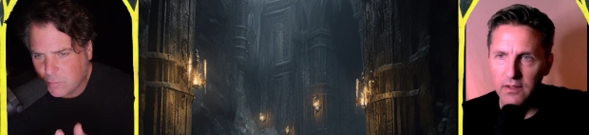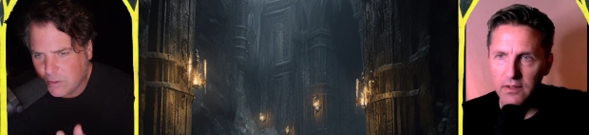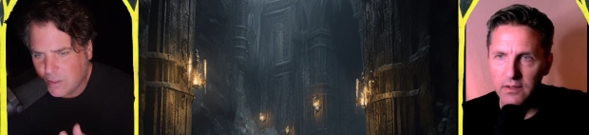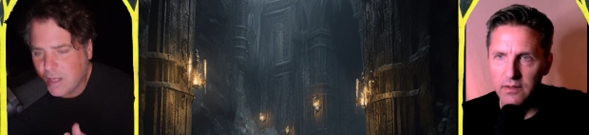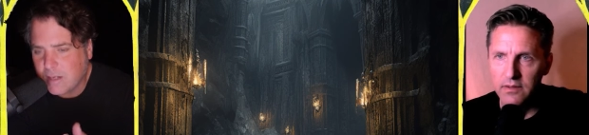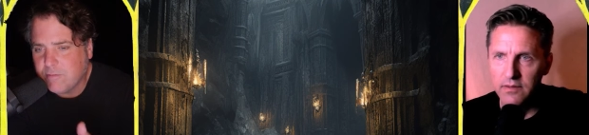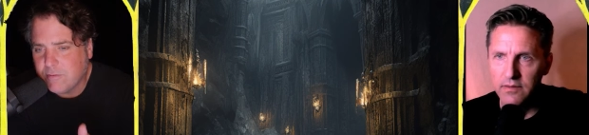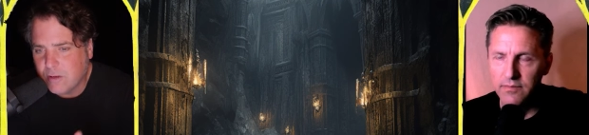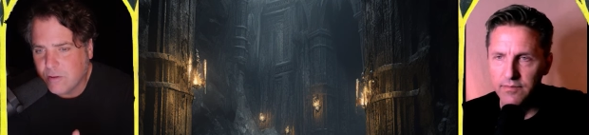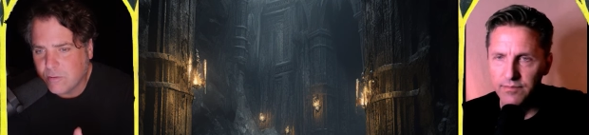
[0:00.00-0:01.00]
Speaker 1: would not have
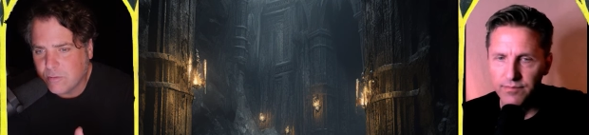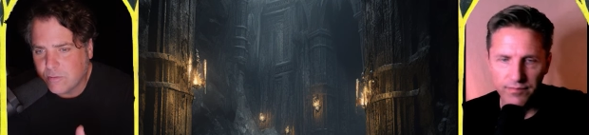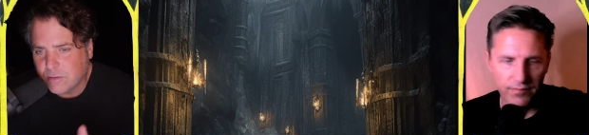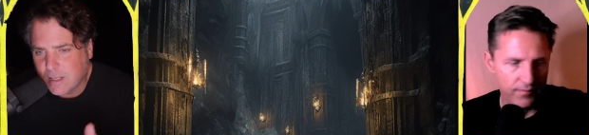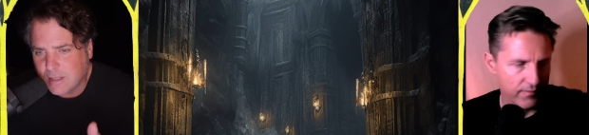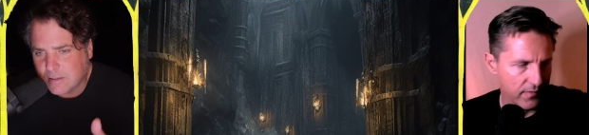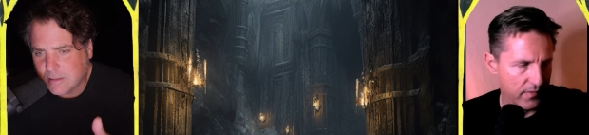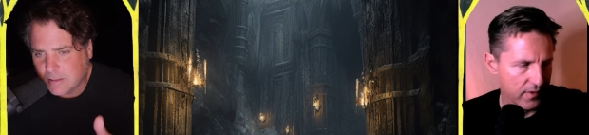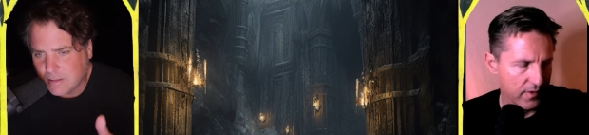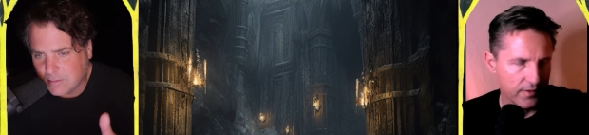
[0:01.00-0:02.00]
known that
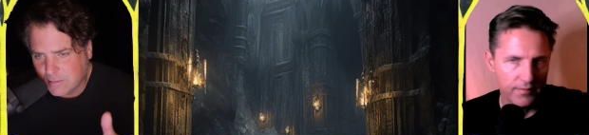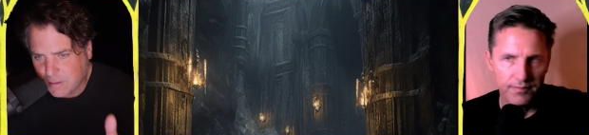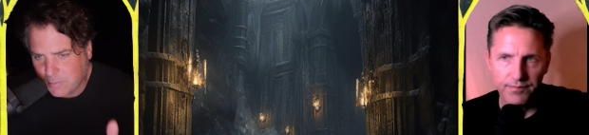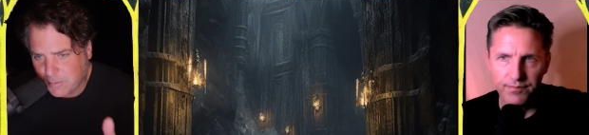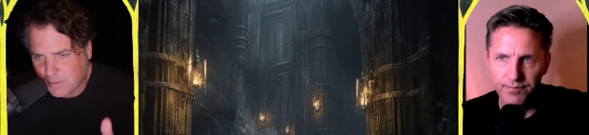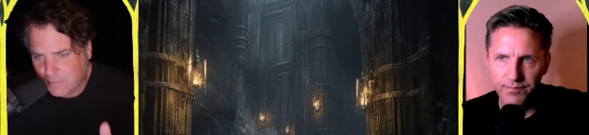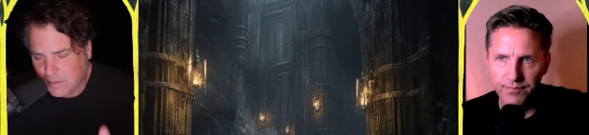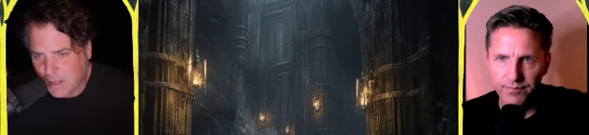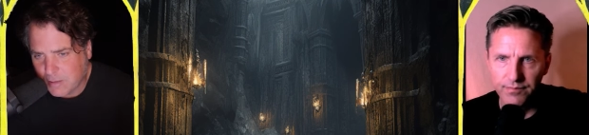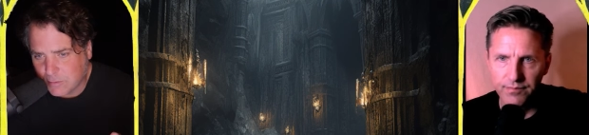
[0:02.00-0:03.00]
the company of the
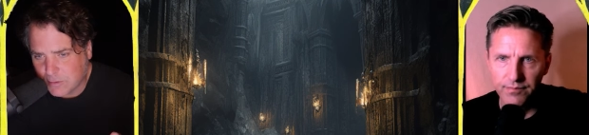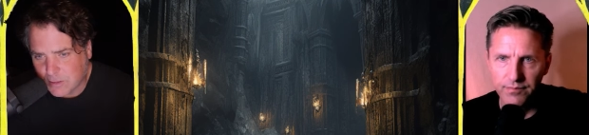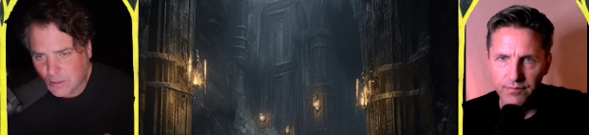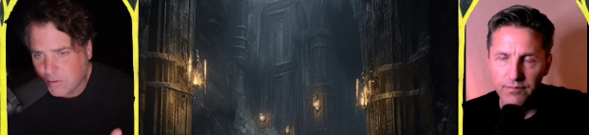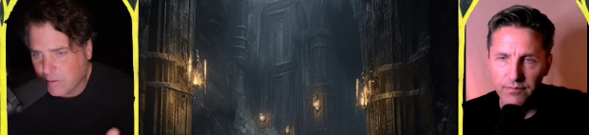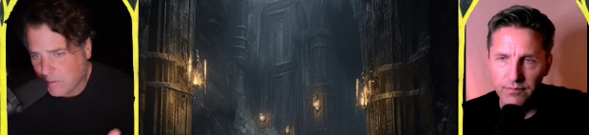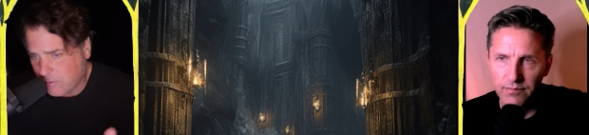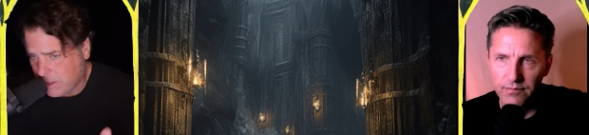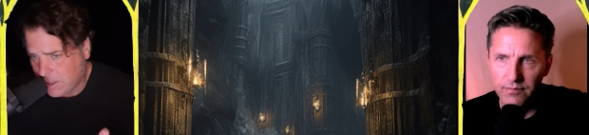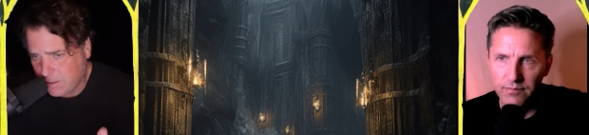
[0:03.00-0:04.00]
nine was going to go that
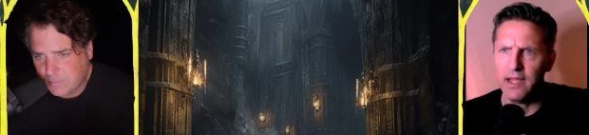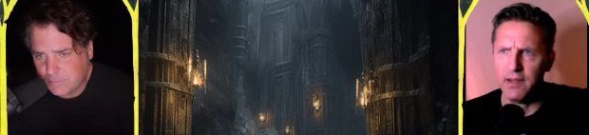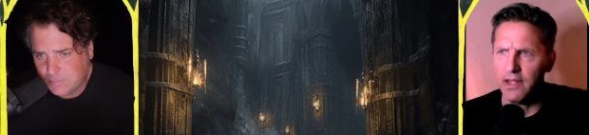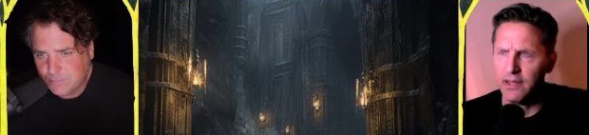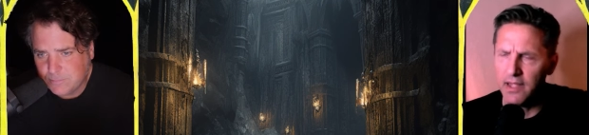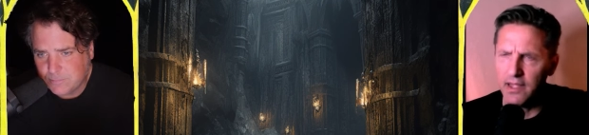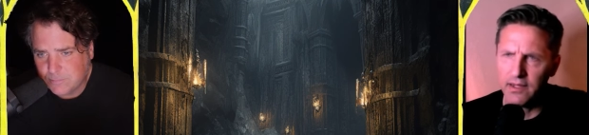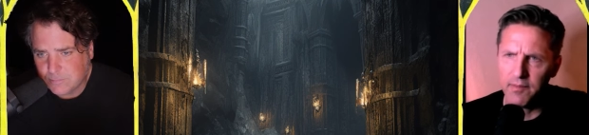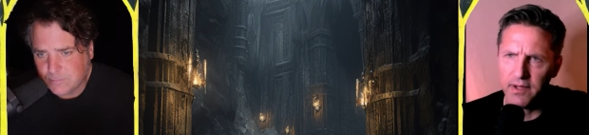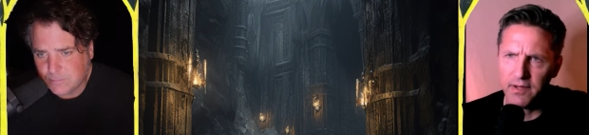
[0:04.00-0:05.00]
way.
Speaker 2: Yeah, and
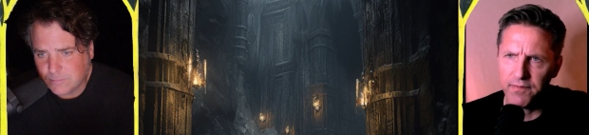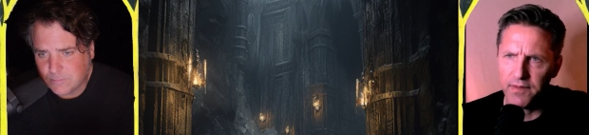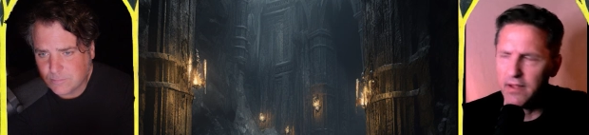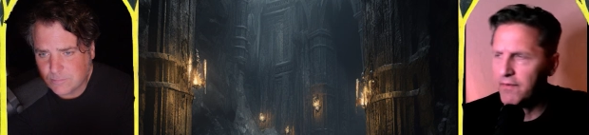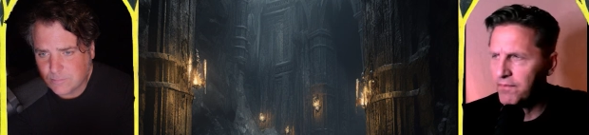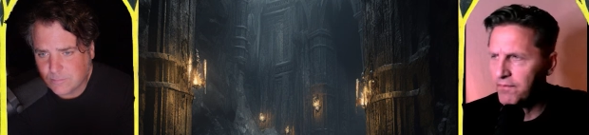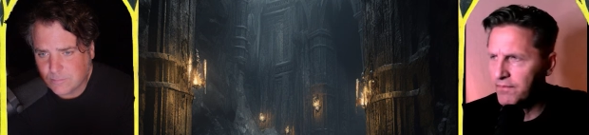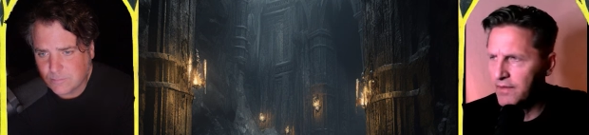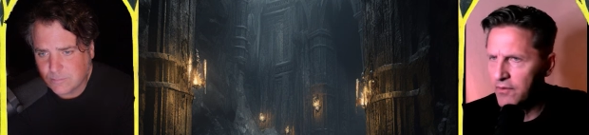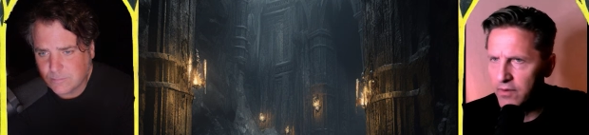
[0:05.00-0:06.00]
and I mean if they if
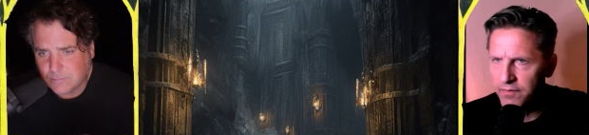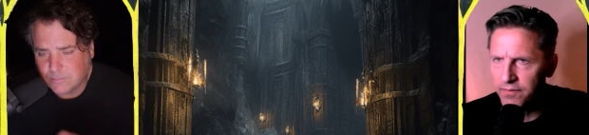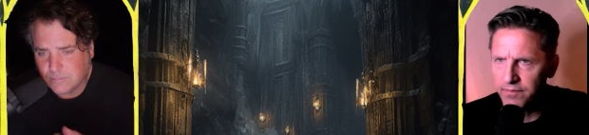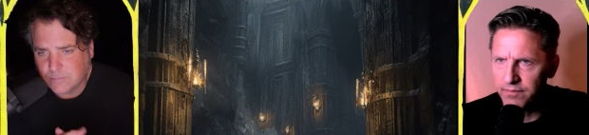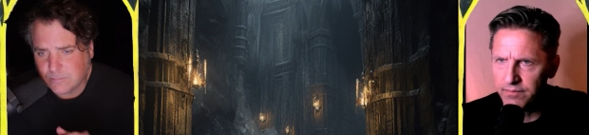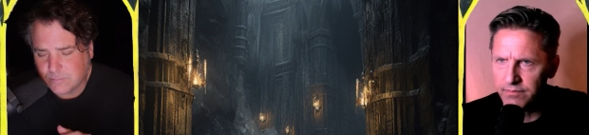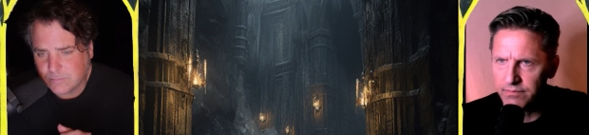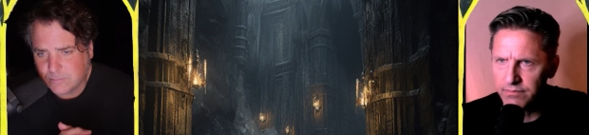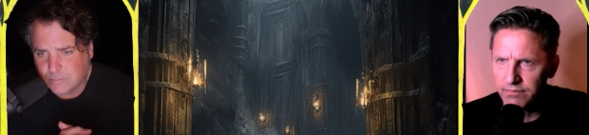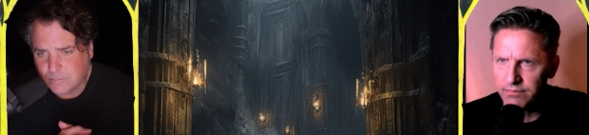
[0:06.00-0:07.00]
they would have
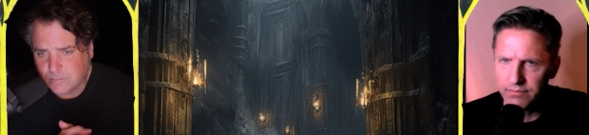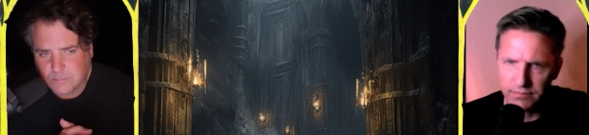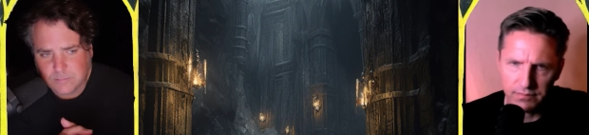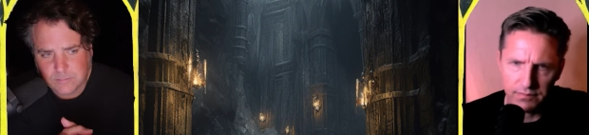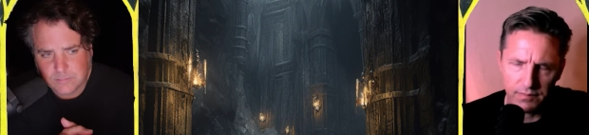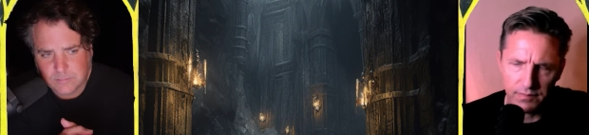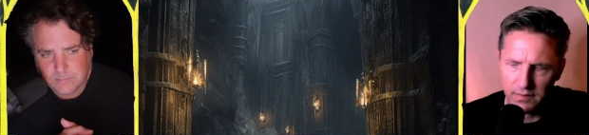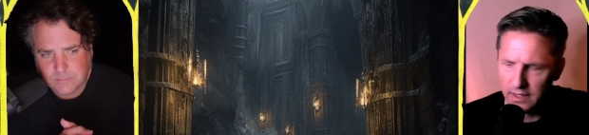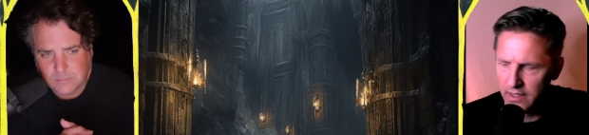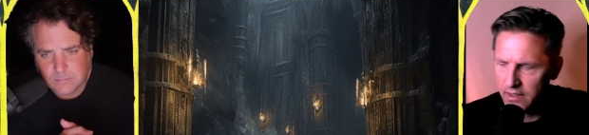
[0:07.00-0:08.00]

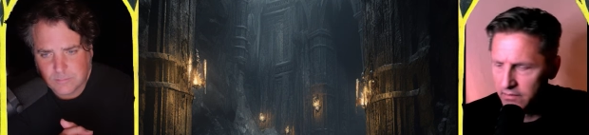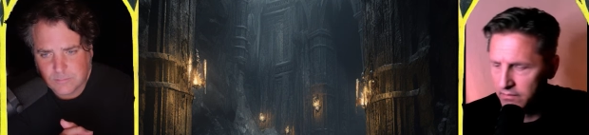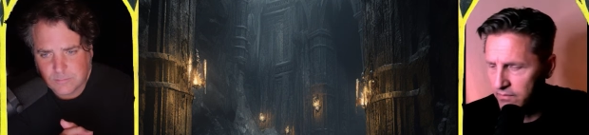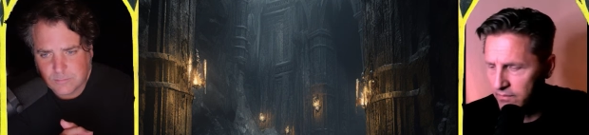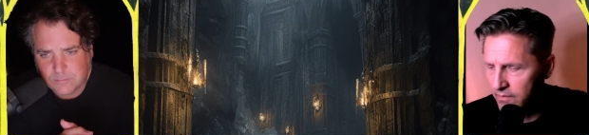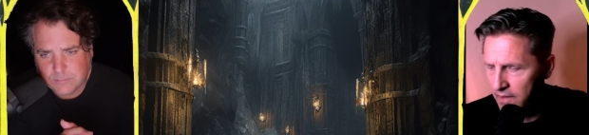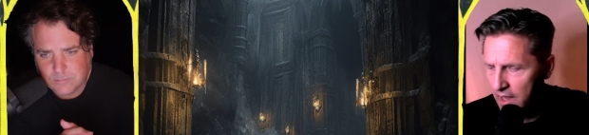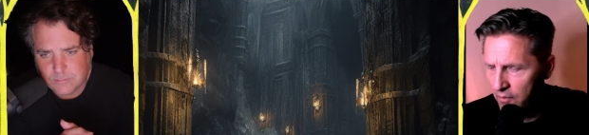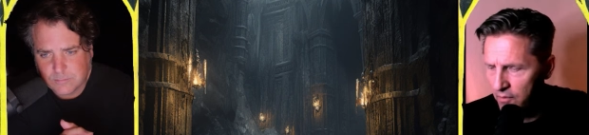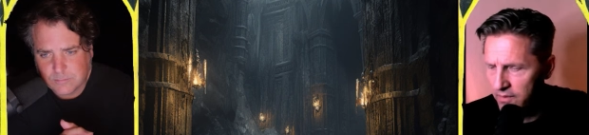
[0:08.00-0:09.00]
like
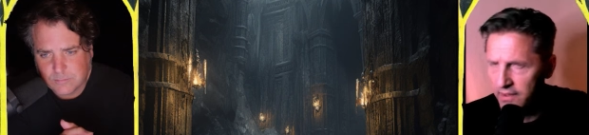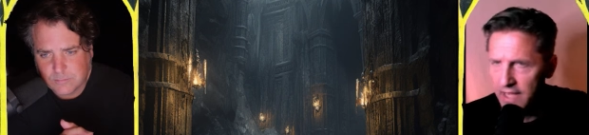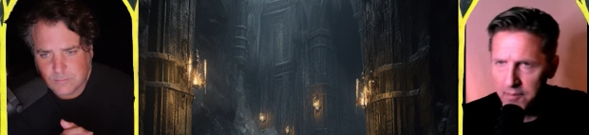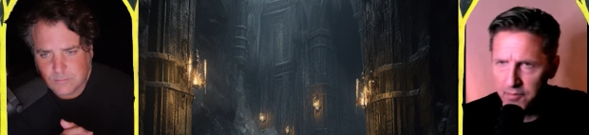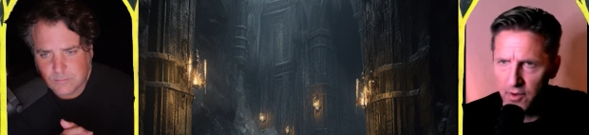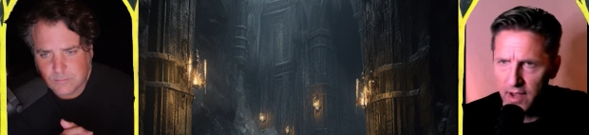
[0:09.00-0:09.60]
uh, went to the Gap of